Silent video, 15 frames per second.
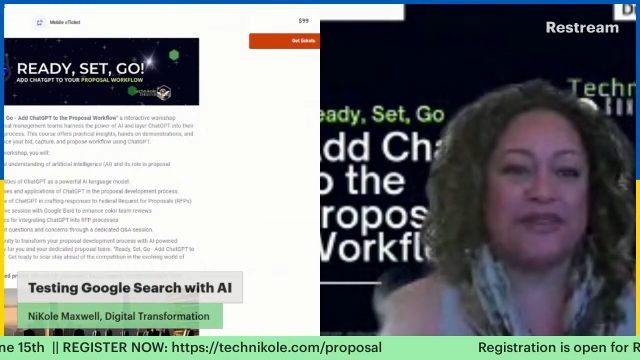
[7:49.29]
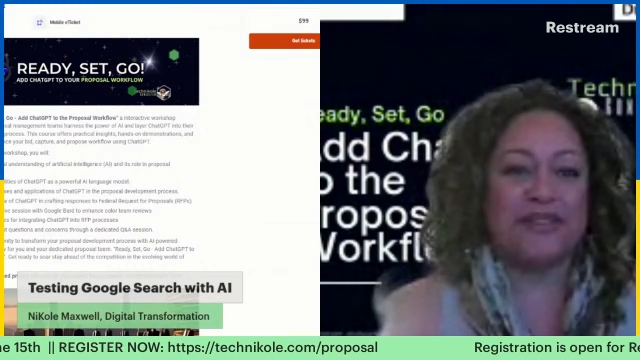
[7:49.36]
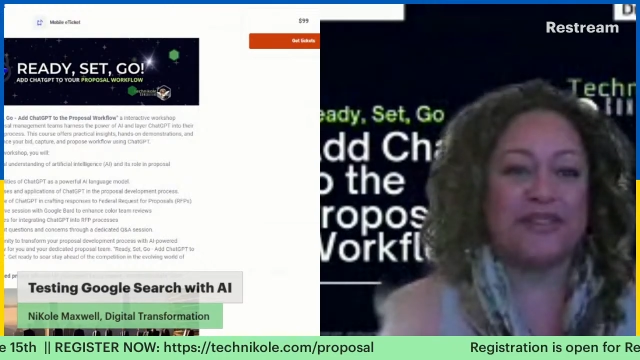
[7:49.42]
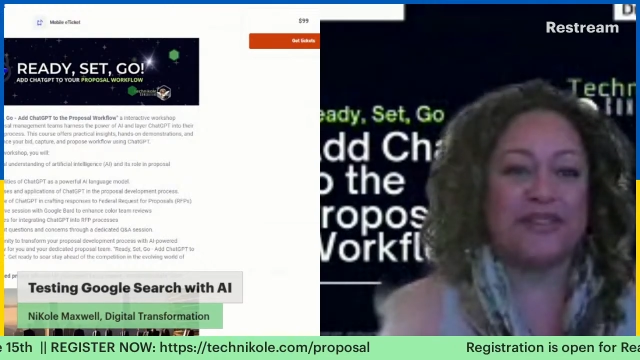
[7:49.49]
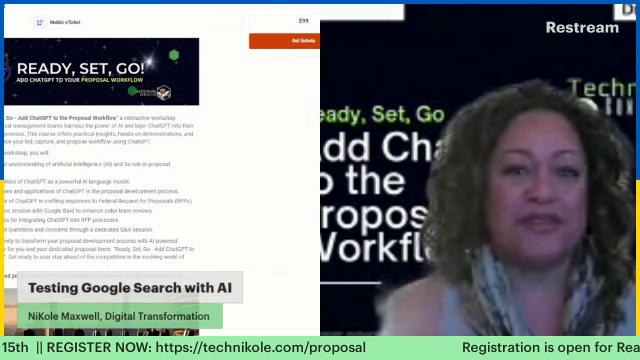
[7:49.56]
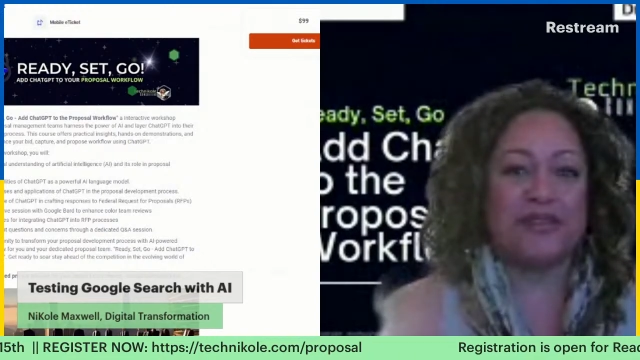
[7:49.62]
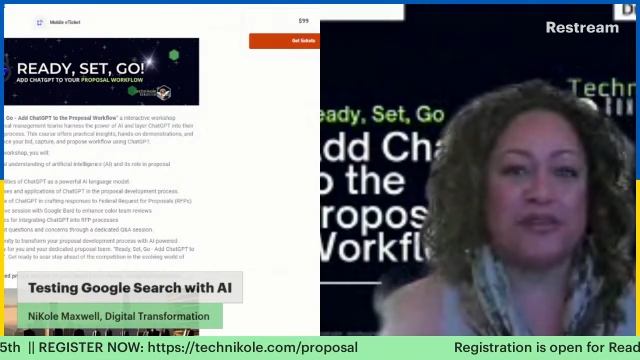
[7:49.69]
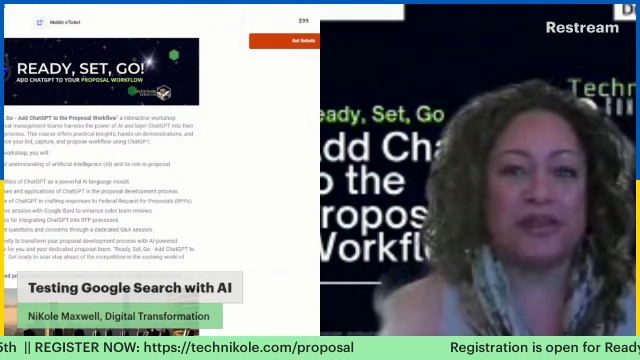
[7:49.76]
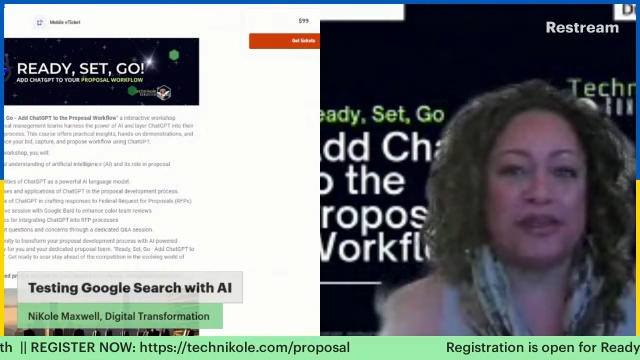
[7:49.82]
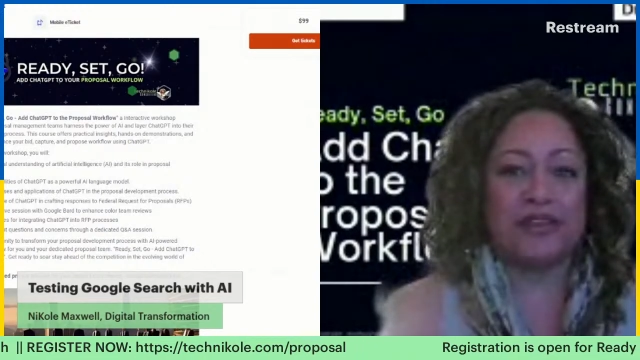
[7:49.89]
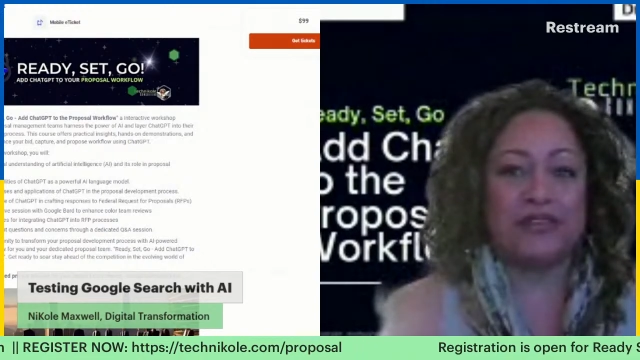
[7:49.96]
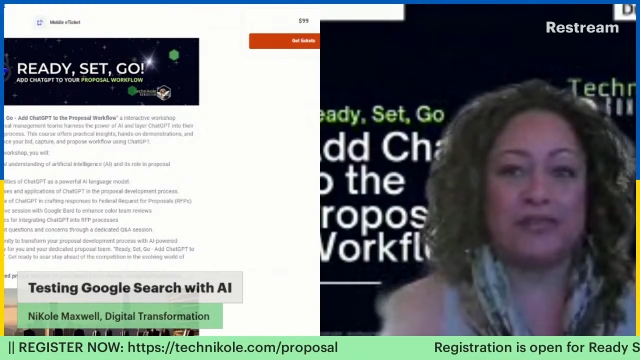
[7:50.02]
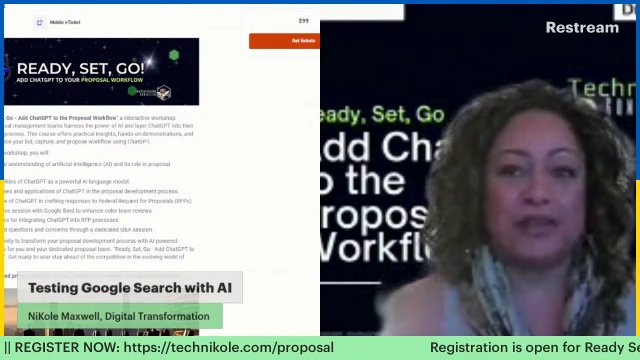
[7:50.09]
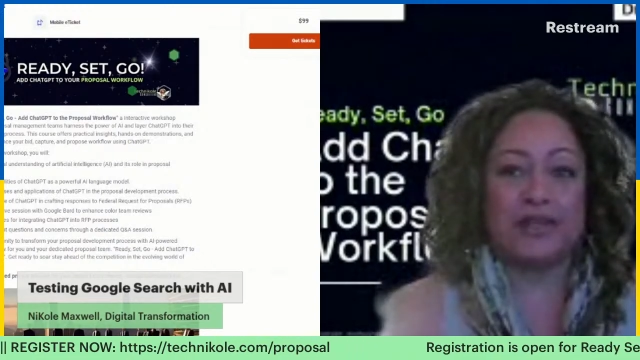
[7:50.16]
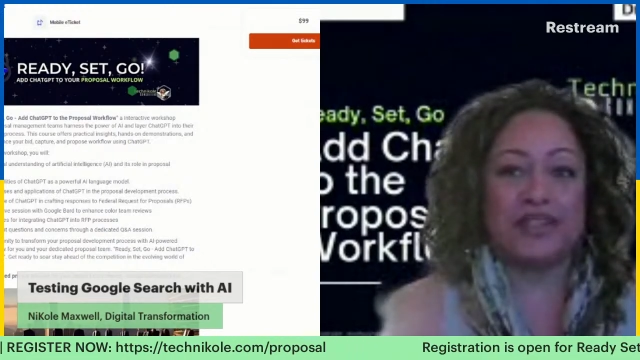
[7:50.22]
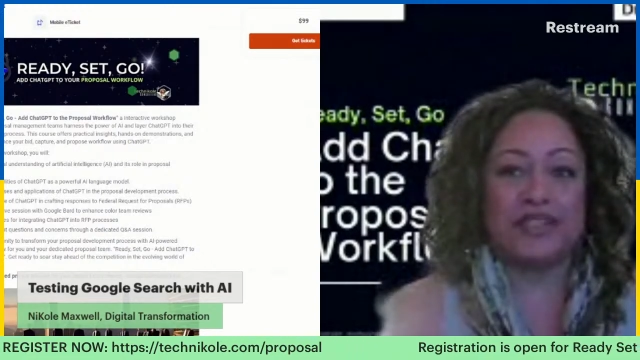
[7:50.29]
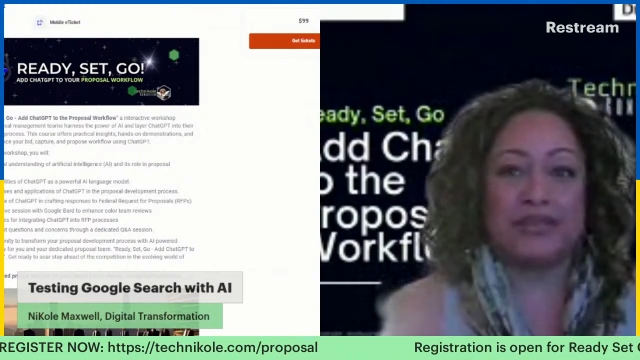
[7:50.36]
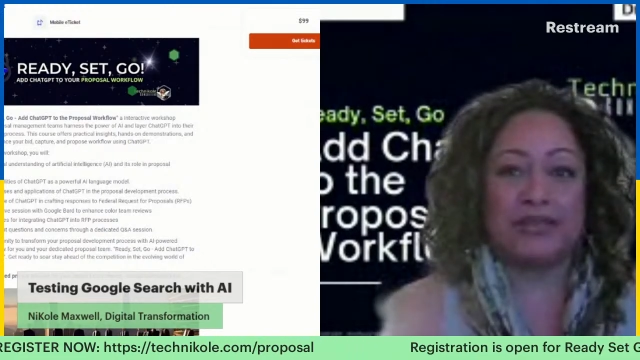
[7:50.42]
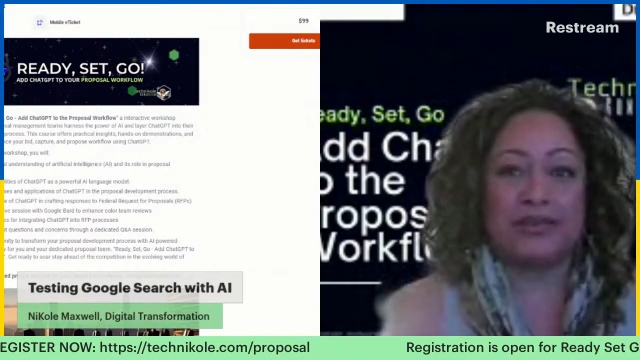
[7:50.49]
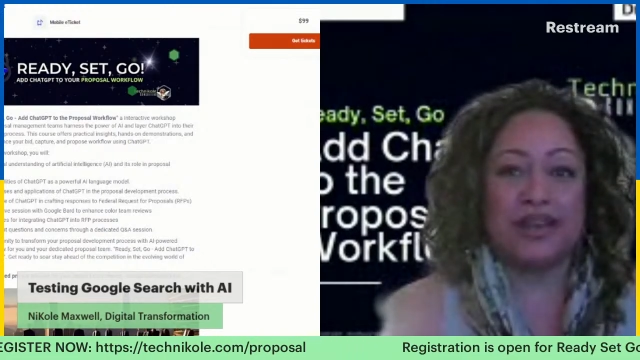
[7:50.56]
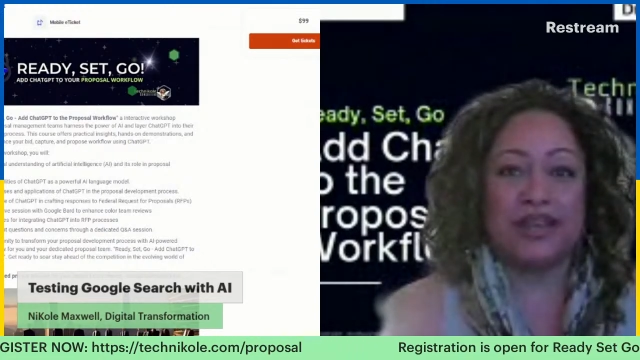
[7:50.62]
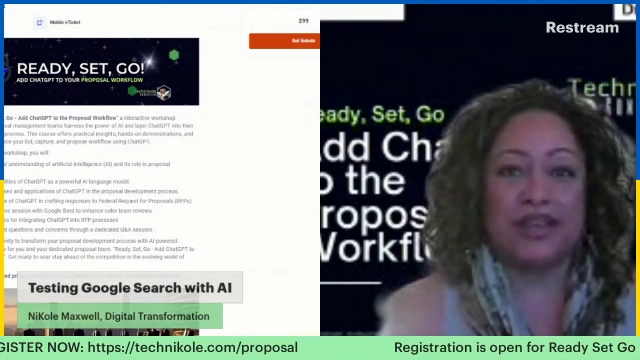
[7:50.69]
So everybody who's
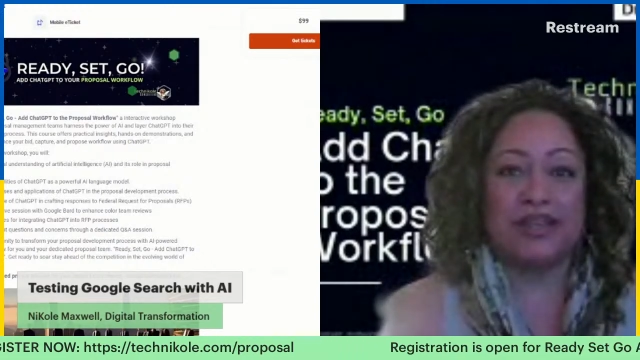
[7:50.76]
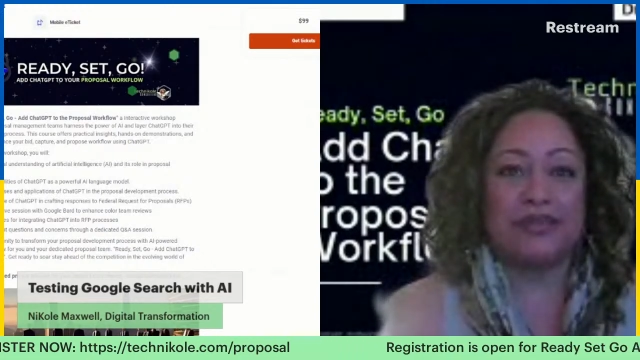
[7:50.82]
participating,